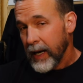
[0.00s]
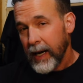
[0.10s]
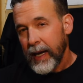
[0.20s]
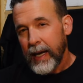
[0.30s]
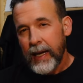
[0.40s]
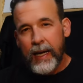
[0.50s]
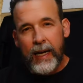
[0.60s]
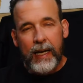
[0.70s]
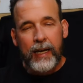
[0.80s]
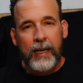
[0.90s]
And
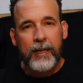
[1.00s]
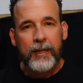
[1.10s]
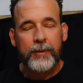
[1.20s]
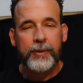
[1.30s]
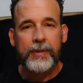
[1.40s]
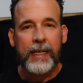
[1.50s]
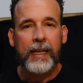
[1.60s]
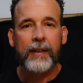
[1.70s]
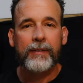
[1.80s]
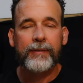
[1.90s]
I was
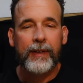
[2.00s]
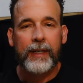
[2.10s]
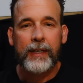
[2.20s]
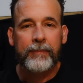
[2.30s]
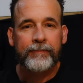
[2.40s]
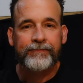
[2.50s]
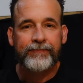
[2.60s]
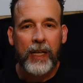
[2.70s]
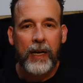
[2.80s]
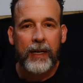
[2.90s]
thinking of uh,
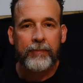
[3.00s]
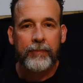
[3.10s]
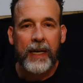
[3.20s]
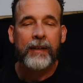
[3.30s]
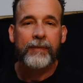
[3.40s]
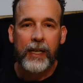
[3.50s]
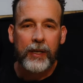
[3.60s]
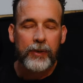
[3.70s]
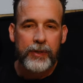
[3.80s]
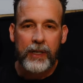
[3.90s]
uh, making
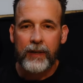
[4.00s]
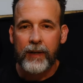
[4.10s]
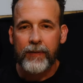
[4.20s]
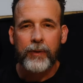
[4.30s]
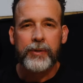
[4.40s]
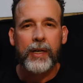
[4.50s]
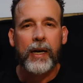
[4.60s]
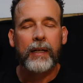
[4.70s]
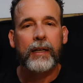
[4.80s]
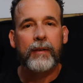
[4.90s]
videos and I've always
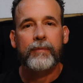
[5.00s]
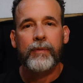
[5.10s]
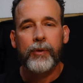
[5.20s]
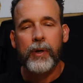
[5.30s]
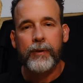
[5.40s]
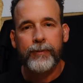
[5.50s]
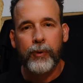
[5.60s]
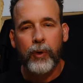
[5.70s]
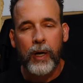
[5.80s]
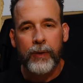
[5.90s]
got like three or
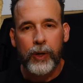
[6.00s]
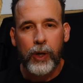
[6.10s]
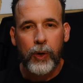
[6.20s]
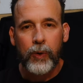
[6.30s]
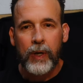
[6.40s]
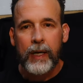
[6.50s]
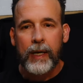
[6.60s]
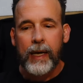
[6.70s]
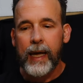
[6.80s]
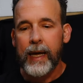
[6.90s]
four on the go.
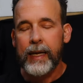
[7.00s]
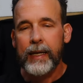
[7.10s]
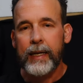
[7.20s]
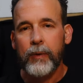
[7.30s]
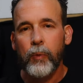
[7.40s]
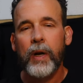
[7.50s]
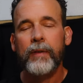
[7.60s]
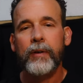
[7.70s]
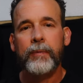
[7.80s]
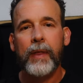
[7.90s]
And uh, one
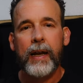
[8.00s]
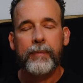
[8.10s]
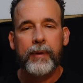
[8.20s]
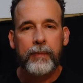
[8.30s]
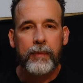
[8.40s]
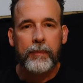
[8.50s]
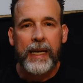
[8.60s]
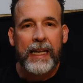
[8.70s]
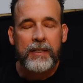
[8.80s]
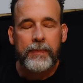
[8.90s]
of them that I've been
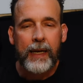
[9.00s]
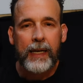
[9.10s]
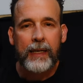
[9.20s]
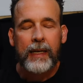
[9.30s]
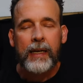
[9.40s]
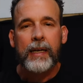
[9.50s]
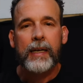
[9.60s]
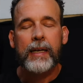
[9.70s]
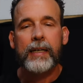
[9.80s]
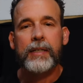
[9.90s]
meaning to make
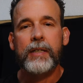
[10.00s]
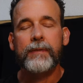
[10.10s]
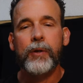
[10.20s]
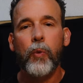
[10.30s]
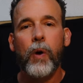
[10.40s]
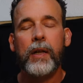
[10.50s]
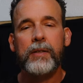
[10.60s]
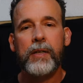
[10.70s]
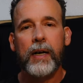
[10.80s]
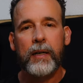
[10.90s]
is if you want to
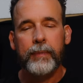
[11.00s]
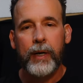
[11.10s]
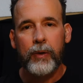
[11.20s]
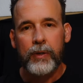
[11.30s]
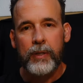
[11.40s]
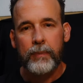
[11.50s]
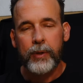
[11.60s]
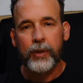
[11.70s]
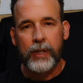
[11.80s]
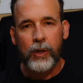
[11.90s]
talk about
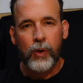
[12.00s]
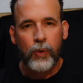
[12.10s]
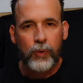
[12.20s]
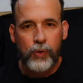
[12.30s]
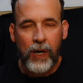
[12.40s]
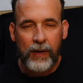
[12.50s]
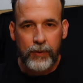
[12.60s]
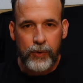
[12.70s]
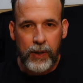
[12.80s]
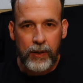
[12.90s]
building your own travel
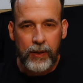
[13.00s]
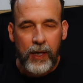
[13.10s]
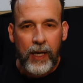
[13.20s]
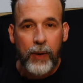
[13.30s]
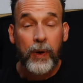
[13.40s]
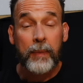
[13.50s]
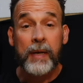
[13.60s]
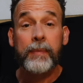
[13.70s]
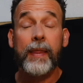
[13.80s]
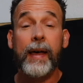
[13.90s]
trailer. And what I
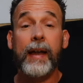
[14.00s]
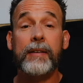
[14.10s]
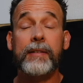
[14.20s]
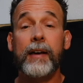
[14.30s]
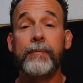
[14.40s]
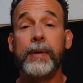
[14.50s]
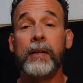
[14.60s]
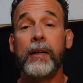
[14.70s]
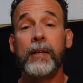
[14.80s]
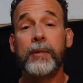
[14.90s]
mean by that is I've been
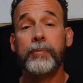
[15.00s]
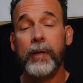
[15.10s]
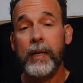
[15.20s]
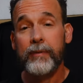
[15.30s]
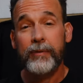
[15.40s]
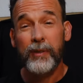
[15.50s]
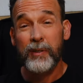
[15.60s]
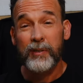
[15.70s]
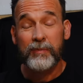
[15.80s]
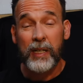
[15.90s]
contemplating
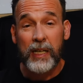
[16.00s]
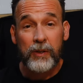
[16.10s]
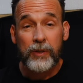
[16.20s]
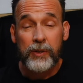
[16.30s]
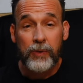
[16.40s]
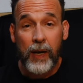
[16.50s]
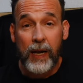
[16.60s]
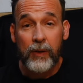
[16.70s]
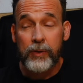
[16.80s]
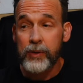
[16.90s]
for a year or two
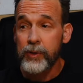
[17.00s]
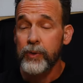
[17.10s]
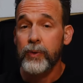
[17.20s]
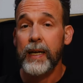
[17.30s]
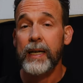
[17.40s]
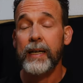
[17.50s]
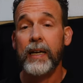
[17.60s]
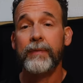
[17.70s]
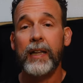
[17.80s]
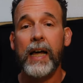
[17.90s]
now to do a
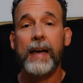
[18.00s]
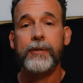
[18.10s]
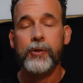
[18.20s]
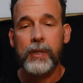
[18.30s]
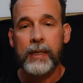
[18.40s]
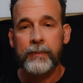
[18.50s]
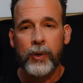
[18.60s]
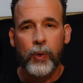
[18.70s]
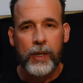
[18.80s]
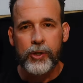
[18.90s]
kind of a live stream
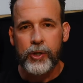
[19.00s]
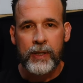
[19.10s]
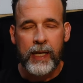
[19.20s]
question